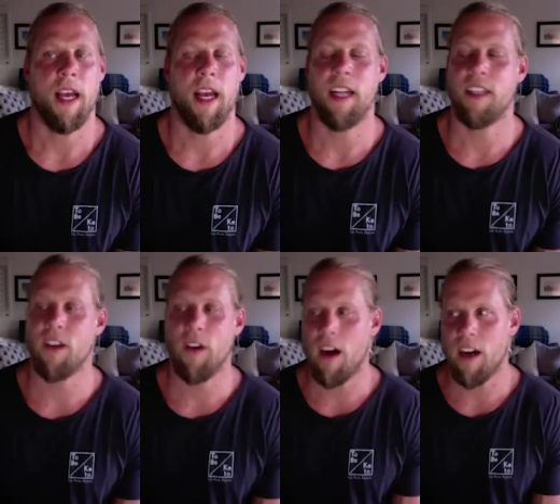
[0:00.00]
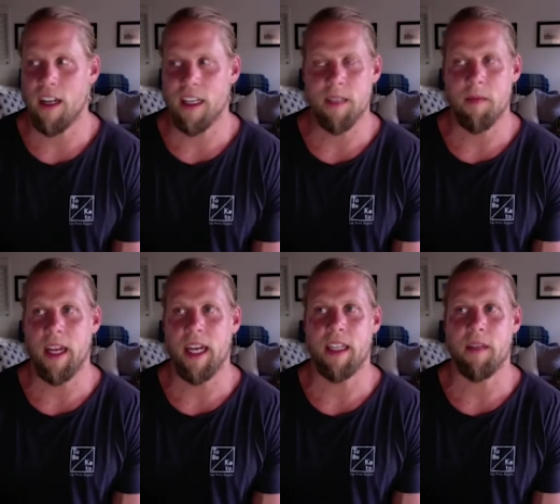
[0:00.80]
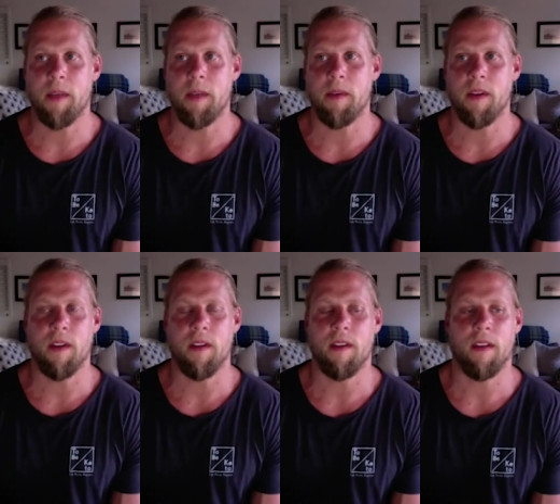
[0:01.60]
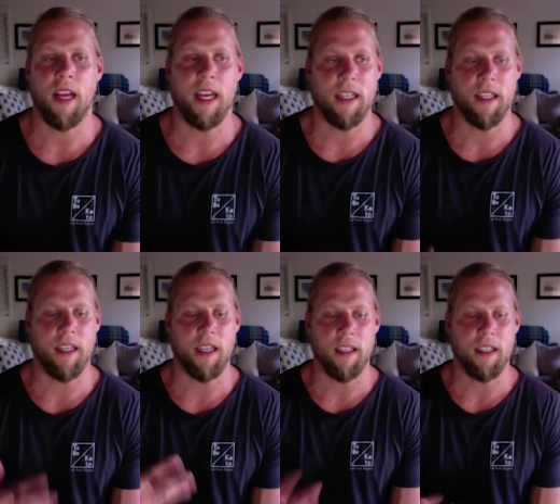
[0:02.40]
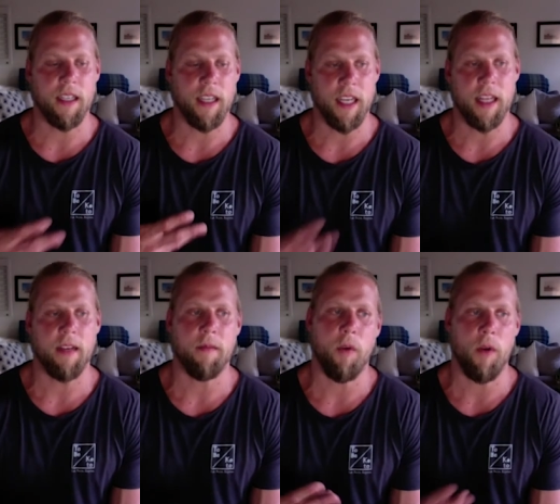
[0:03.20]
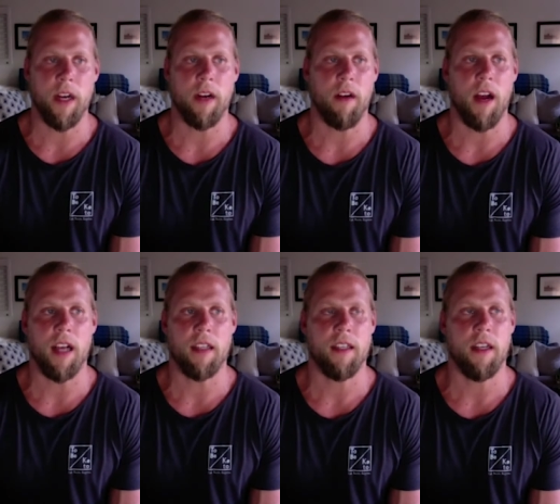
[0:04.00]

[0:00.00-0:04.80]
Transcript: and it's so hard to explain it to people, like to to get the point across.